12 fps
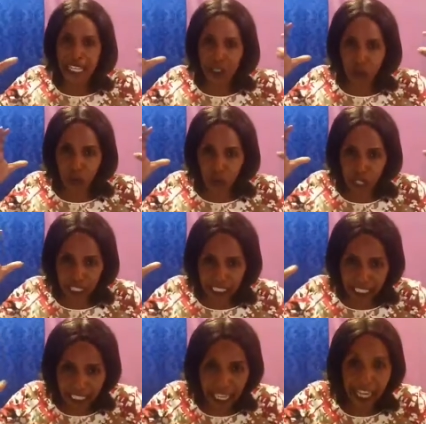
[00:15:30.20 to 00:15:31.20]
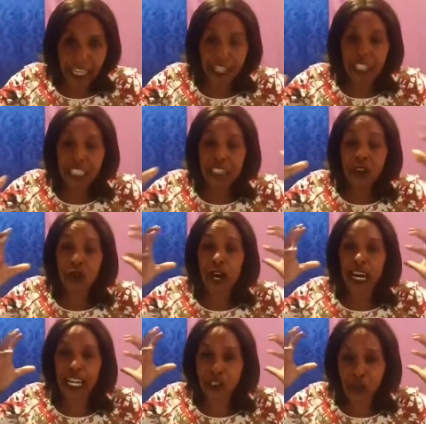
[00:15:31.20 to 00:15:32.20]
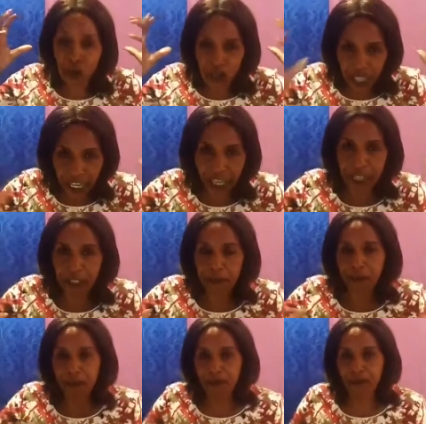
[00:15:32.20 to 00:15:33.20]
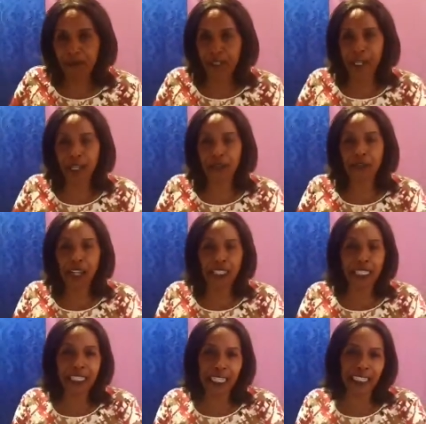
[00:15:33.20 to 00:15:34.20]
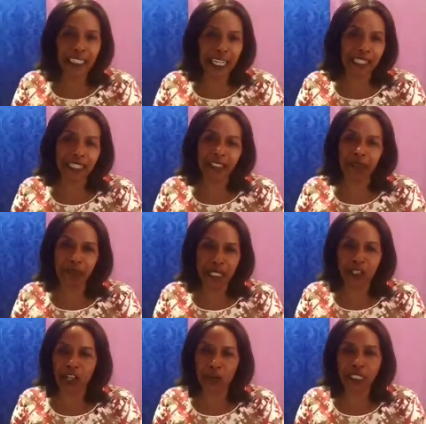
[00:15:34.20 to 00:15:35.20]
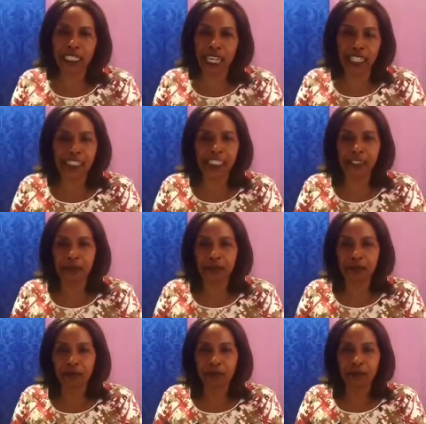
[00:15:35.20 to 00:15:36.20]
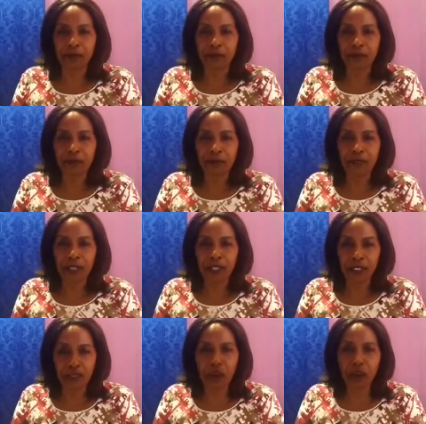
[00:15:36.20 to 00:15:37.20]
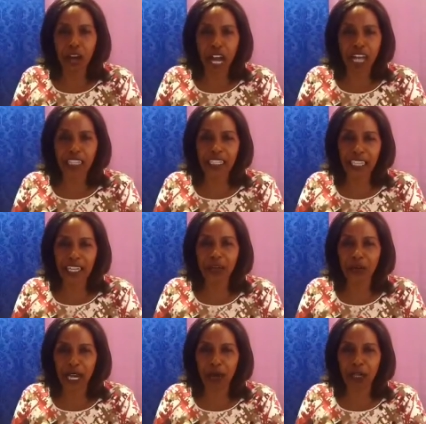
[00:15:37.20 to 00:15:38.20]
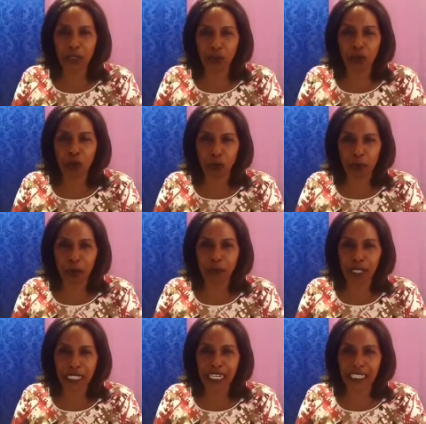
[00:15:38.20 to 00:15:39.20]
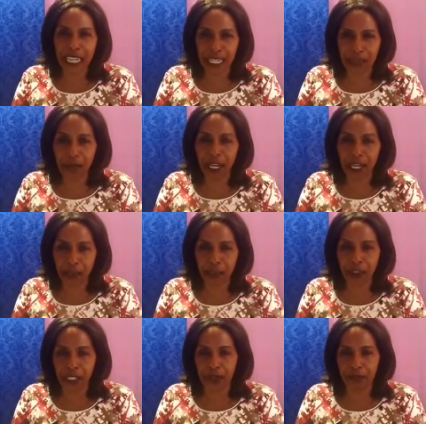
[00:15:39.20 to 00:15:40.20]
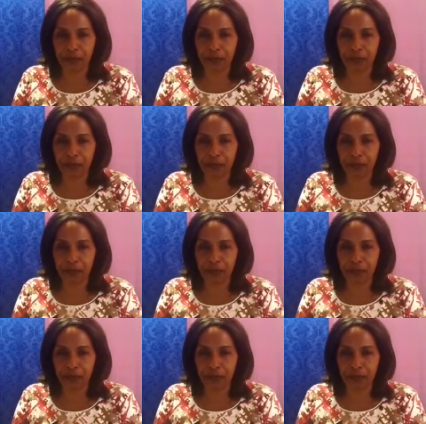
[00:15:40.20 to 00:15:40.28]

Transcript: You the day, you are a new day. In fact, the day starts mid, midnight. So I think we are going to compare midnight and, and morning.